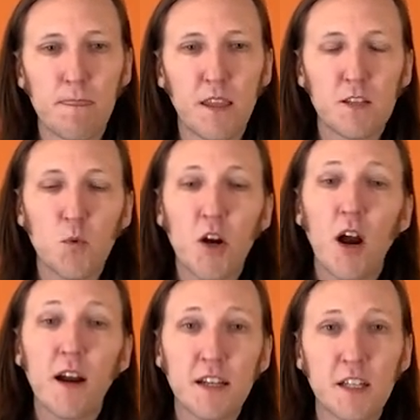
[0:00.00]
this is what our
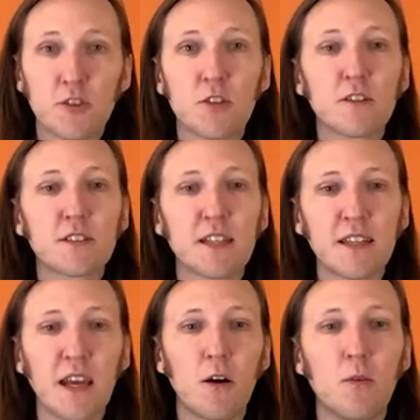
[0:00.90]
architecture looks like
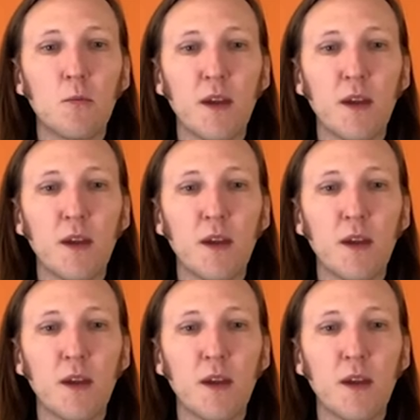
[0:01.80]
now.